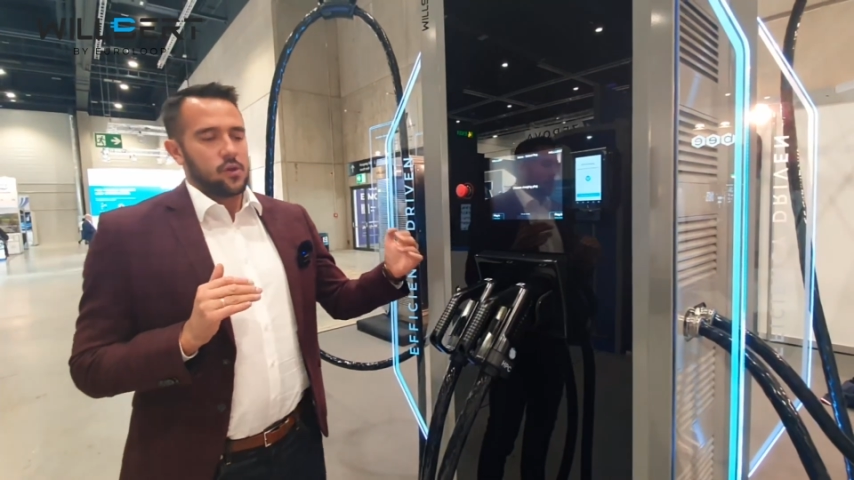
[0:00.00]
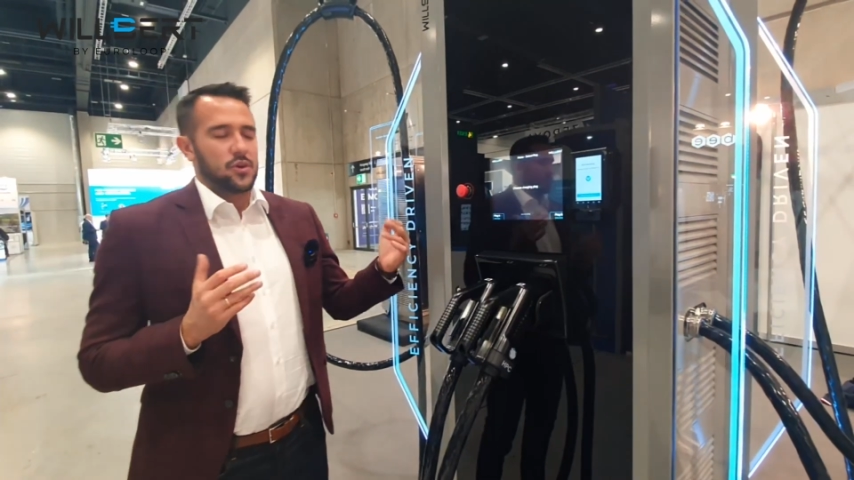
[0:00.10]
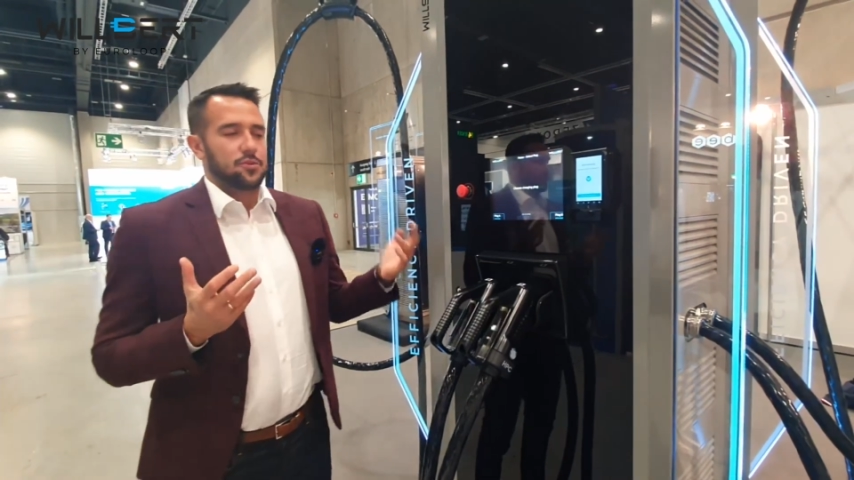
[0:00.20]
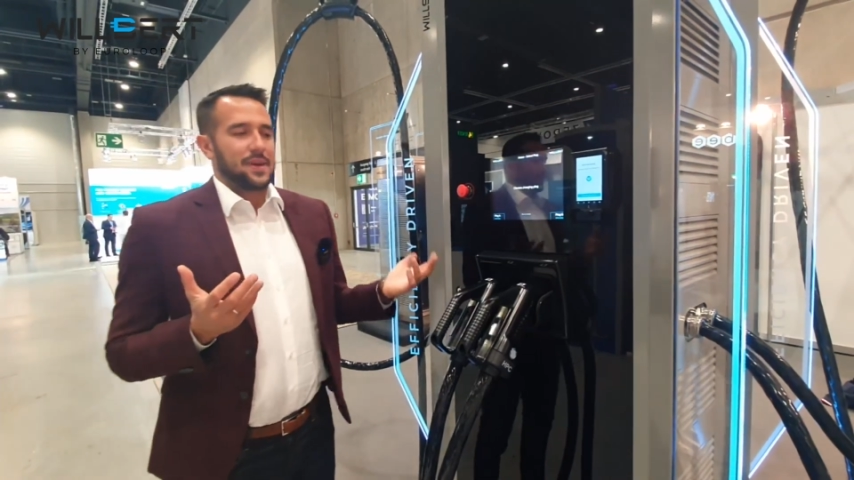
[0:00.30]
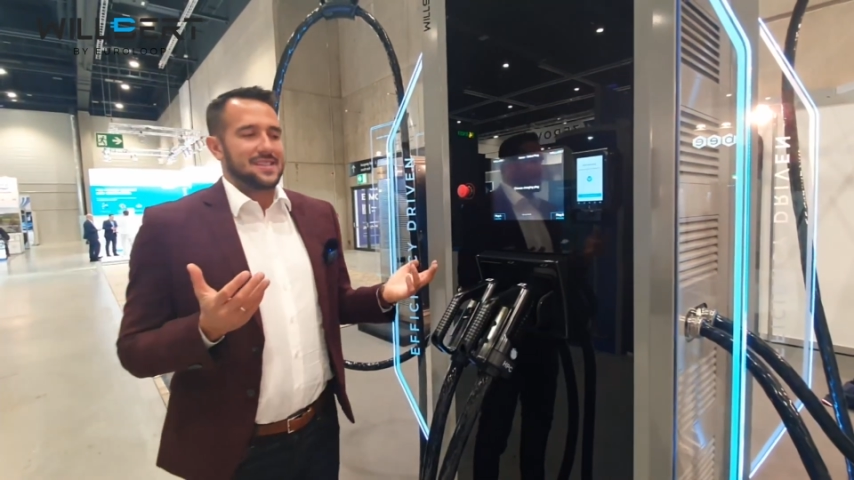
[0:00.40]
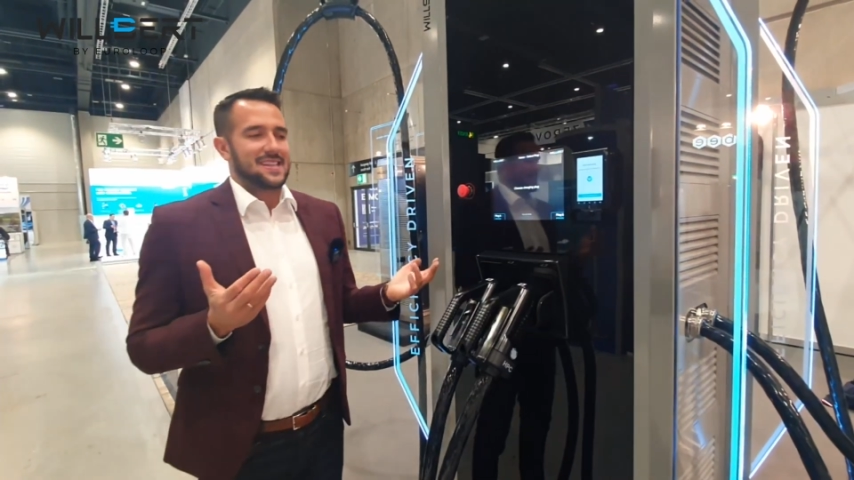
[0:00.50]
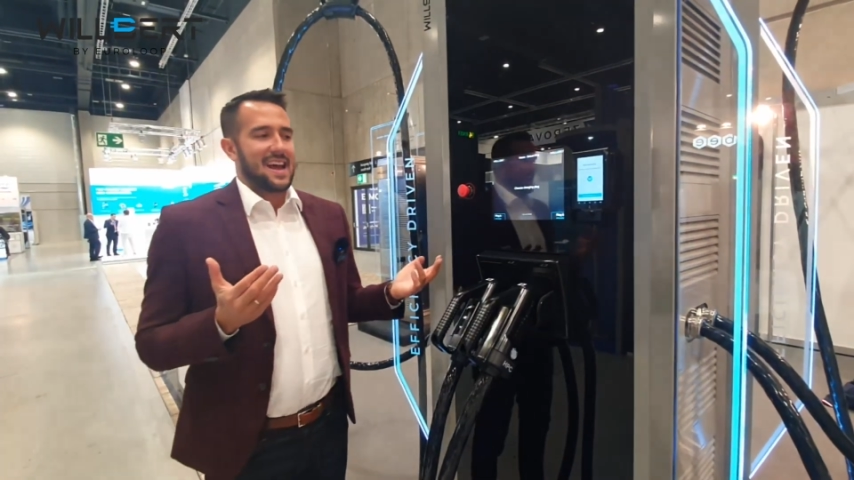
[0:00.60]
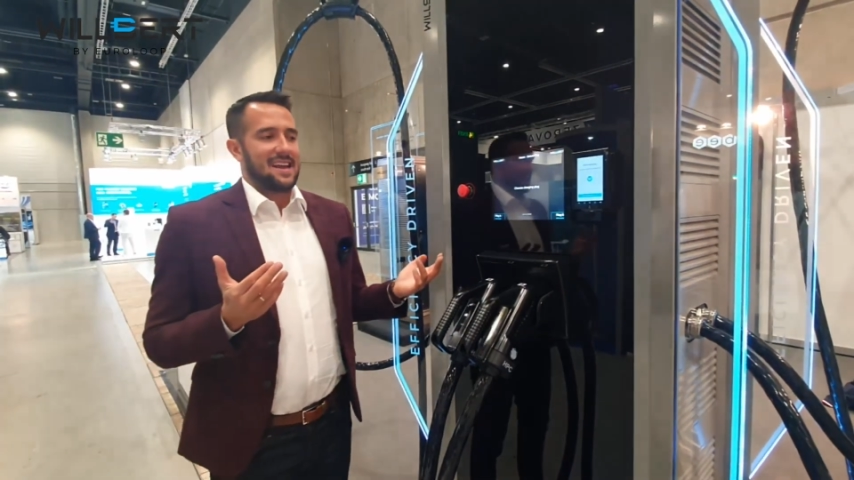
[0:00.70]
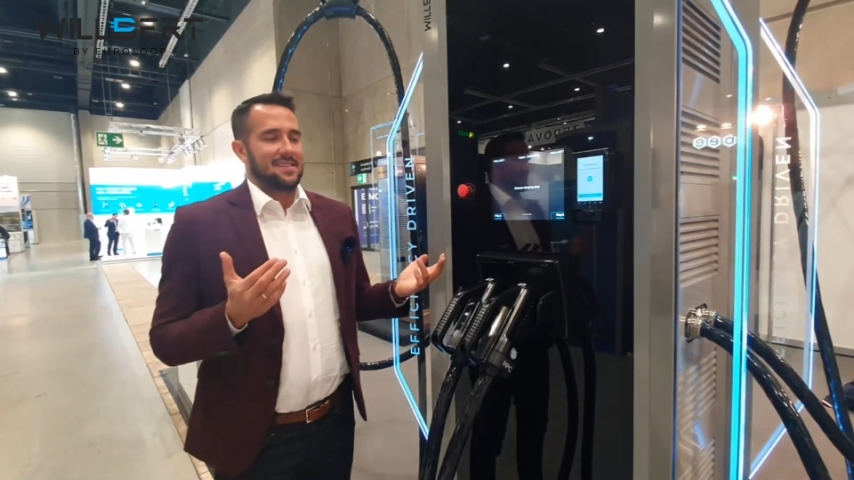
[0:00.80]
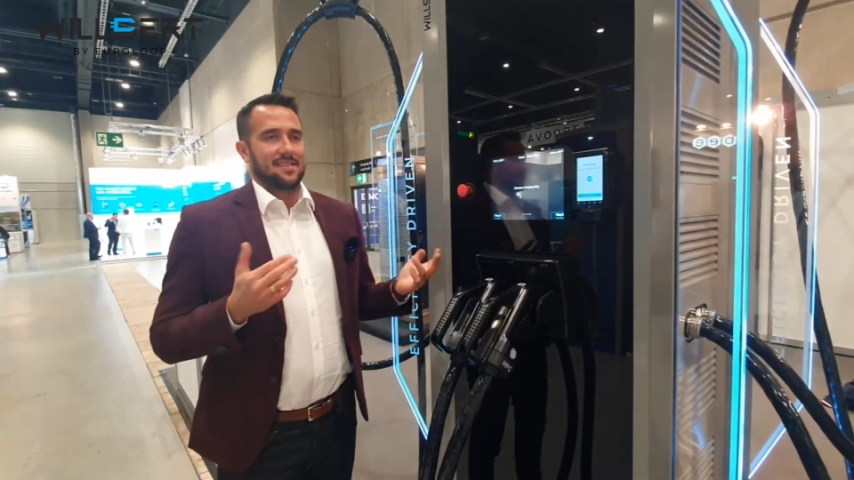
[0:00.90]
which means
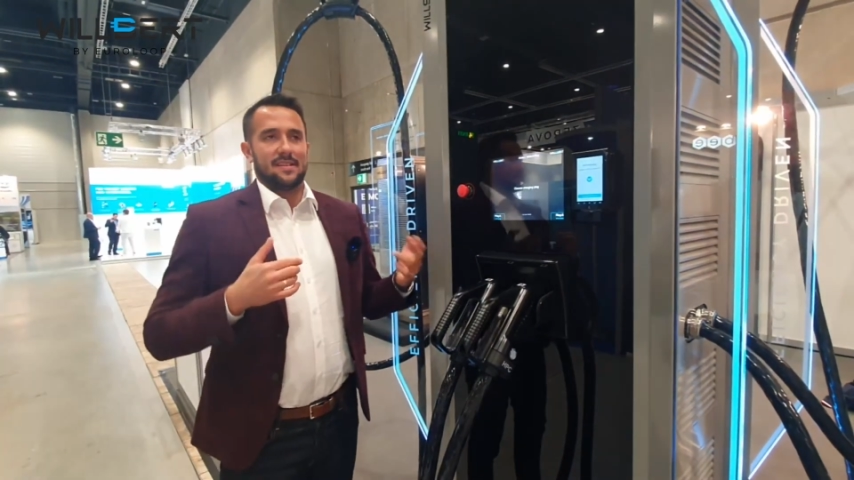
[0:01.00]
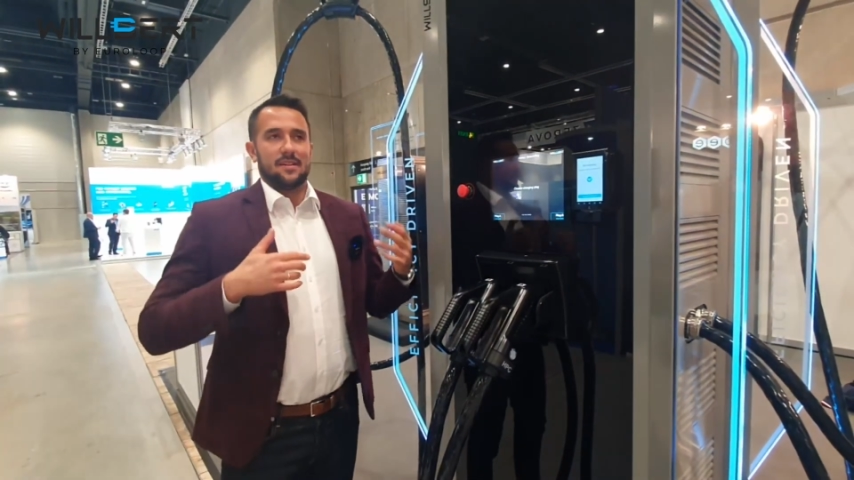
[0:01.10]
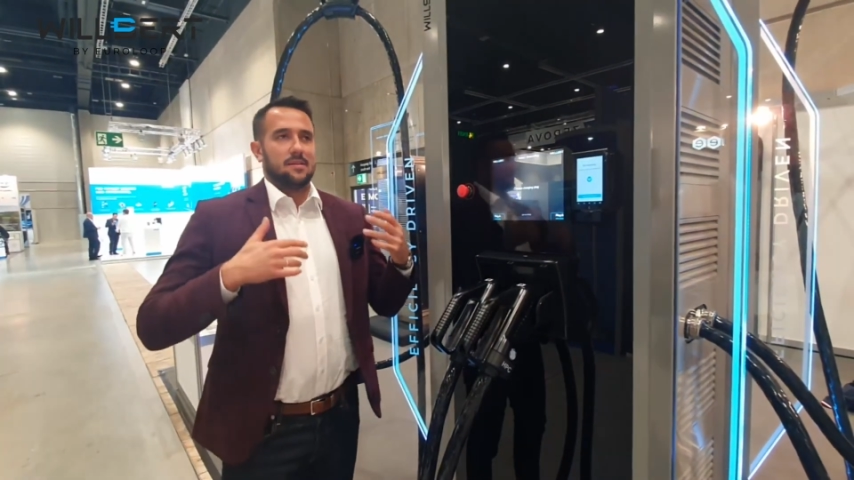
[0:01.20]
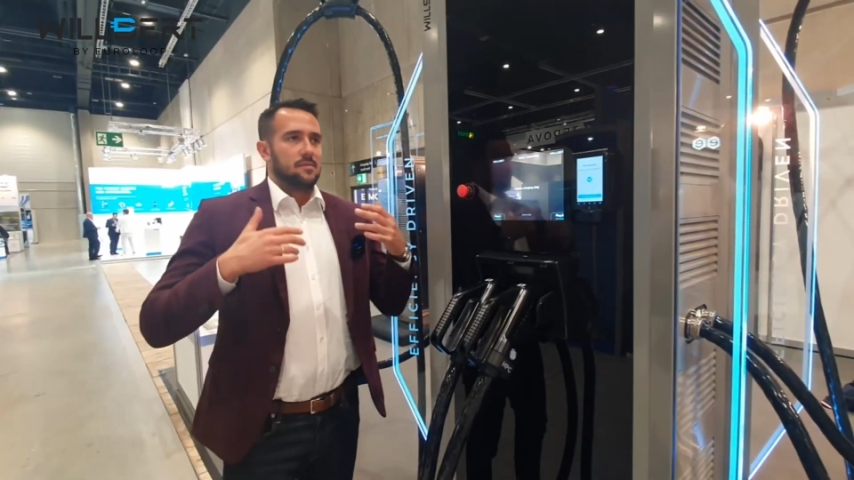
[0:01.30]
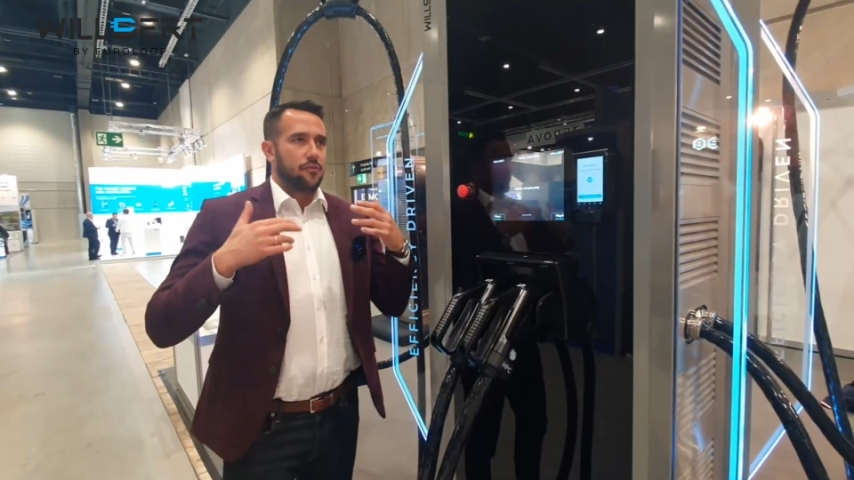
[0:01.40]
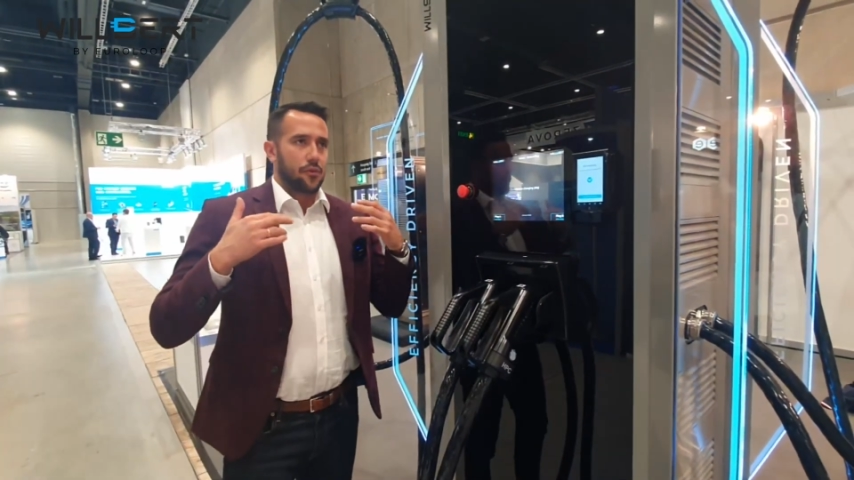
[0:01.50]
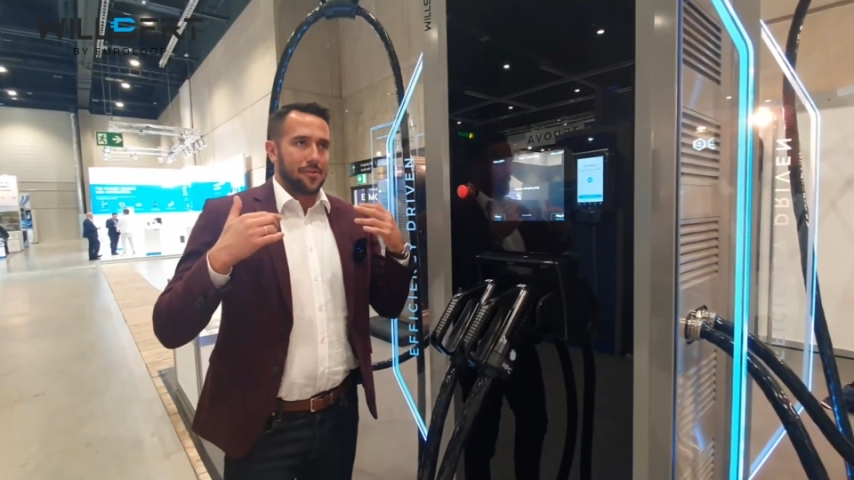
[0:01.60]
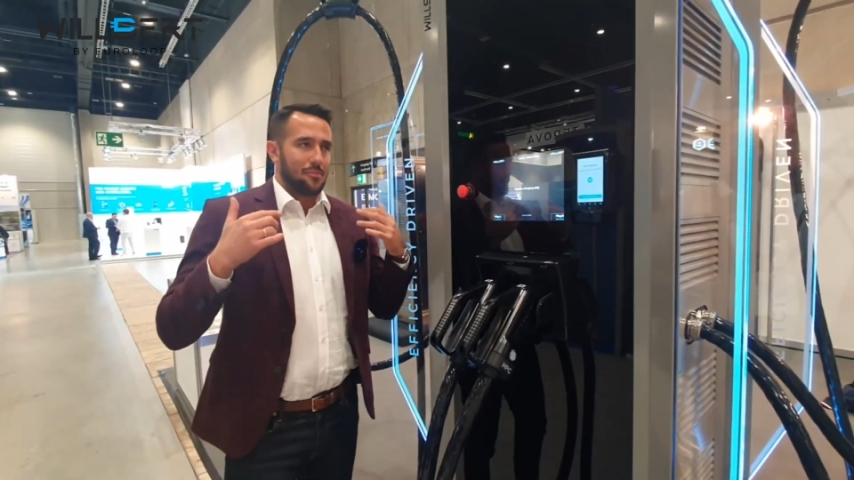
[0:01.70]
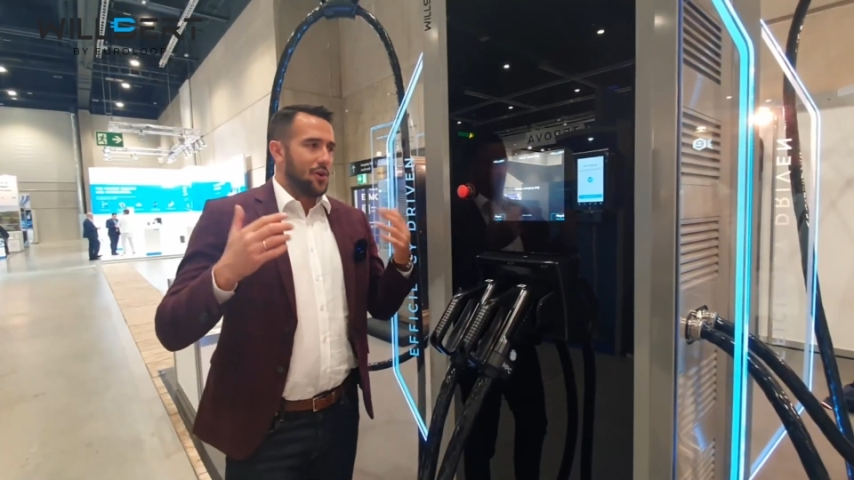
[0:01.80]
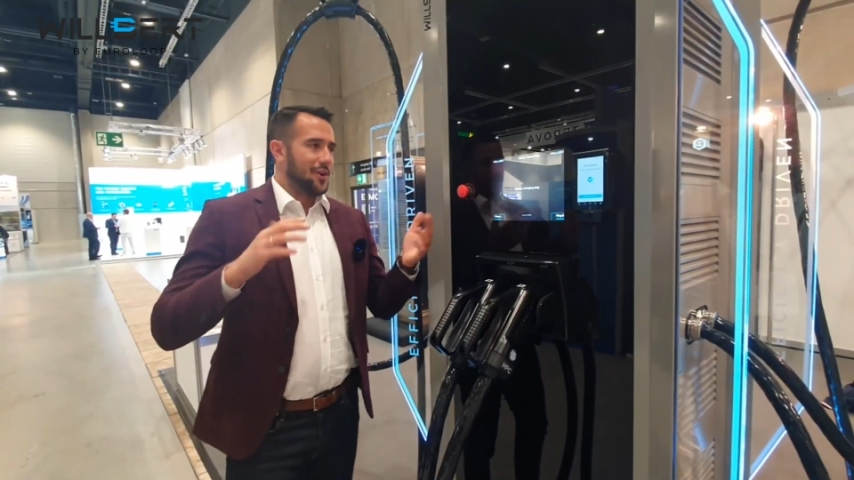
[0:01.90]
that for
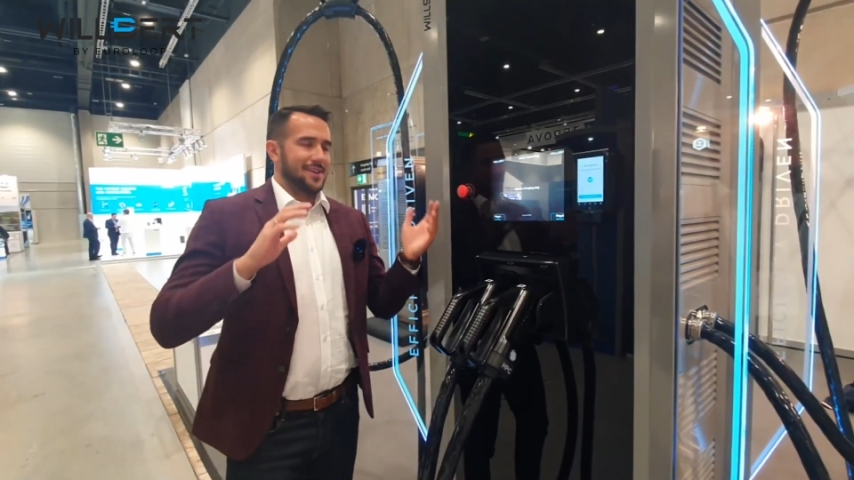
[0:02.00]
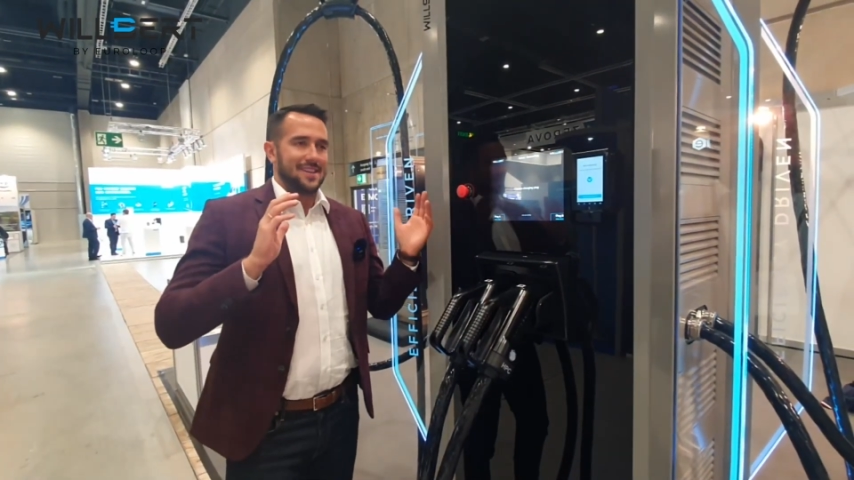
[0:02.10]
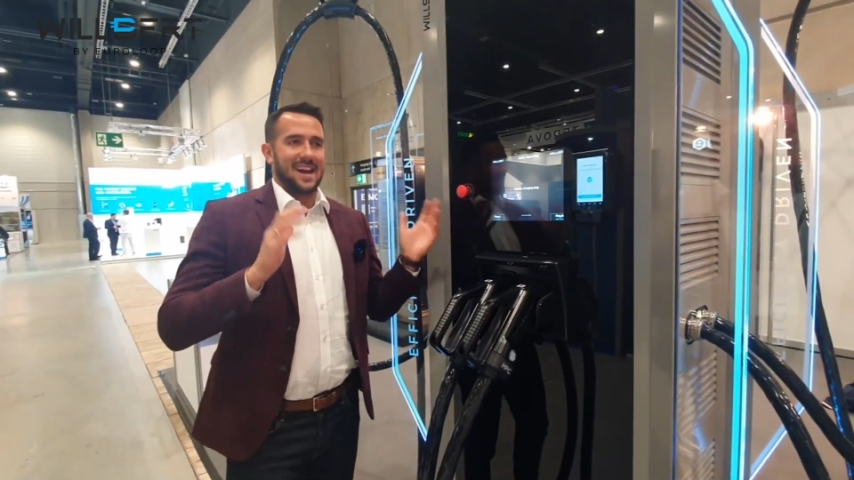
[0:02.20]
more than